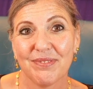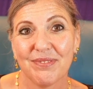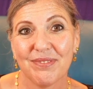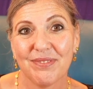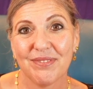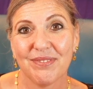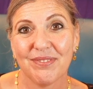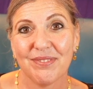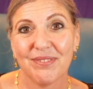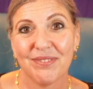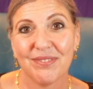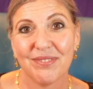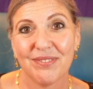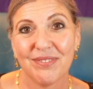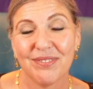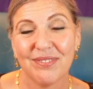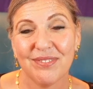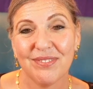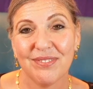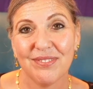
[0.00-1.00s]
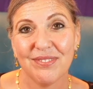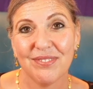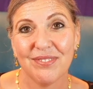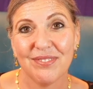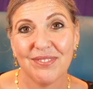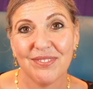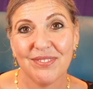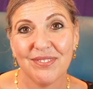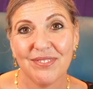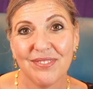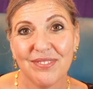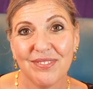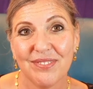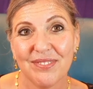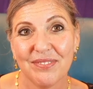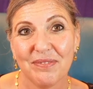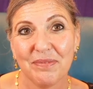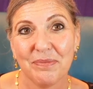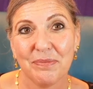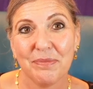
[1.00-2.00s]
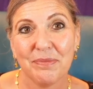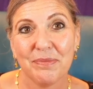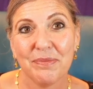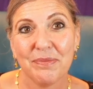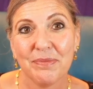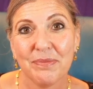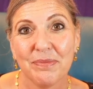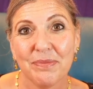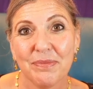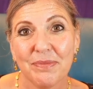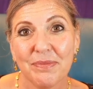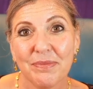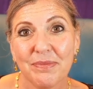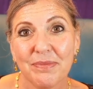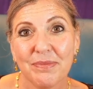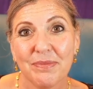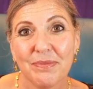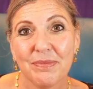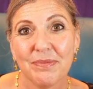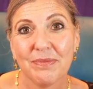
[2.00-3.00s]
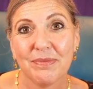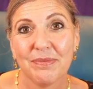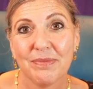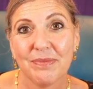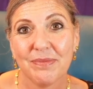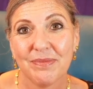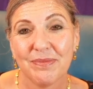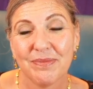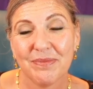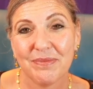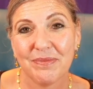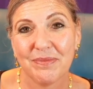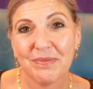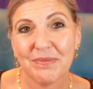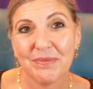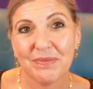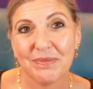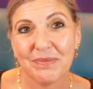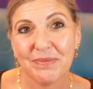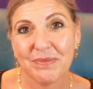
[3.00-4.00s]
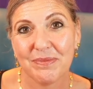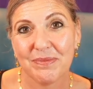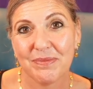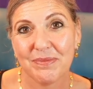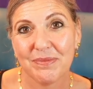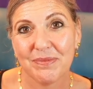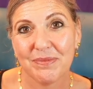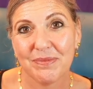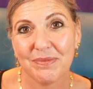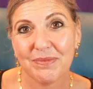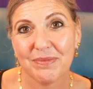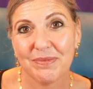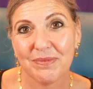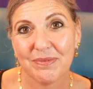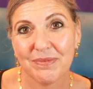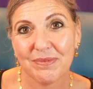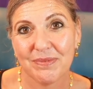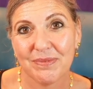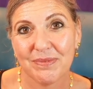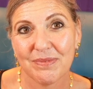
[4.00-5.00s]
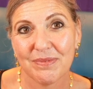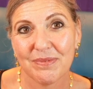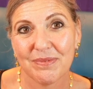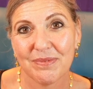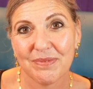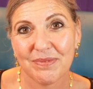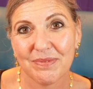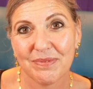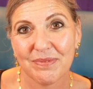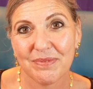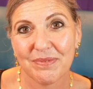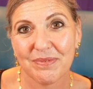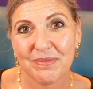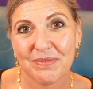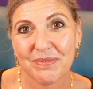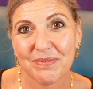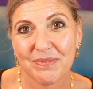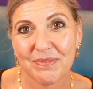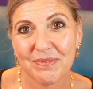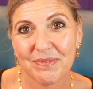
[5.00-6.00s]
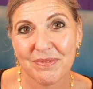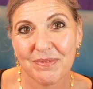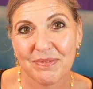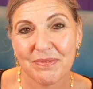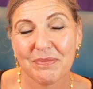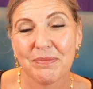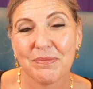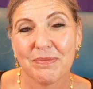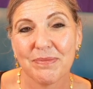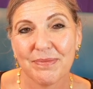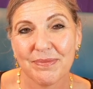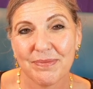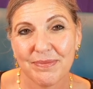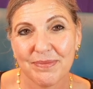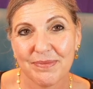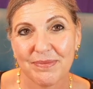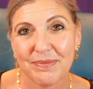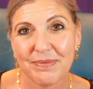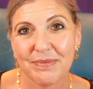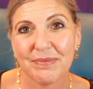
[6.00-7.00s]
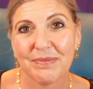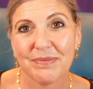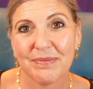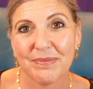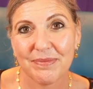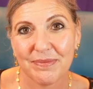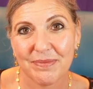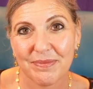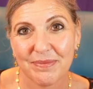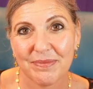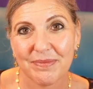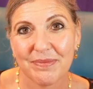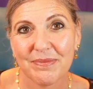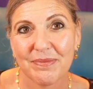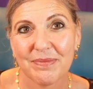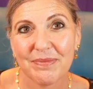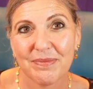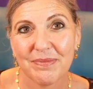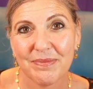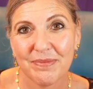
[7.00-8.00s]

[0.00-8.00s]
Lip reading: No words are spoken by the person on screen.